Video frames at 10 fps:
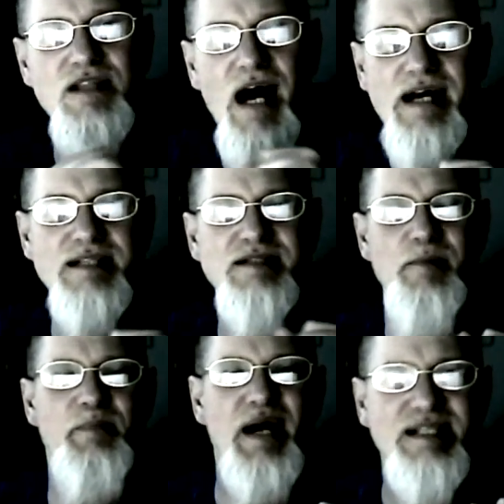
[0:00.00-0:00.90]
to the light is
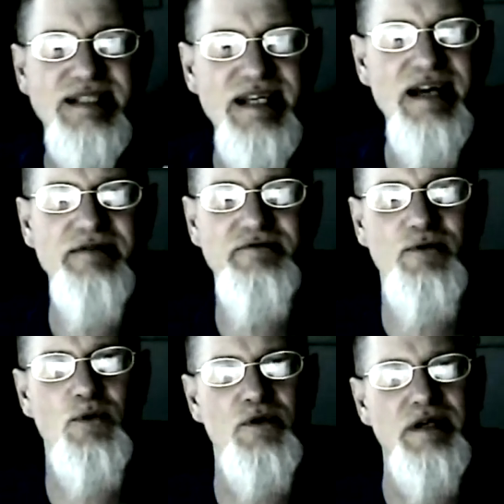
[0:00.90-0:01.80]
the best thing
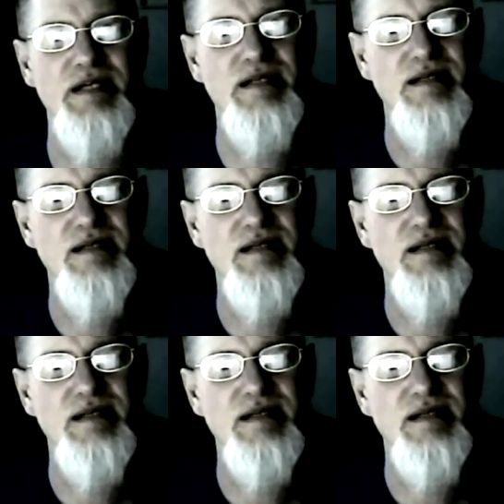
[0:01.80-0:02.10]
for it.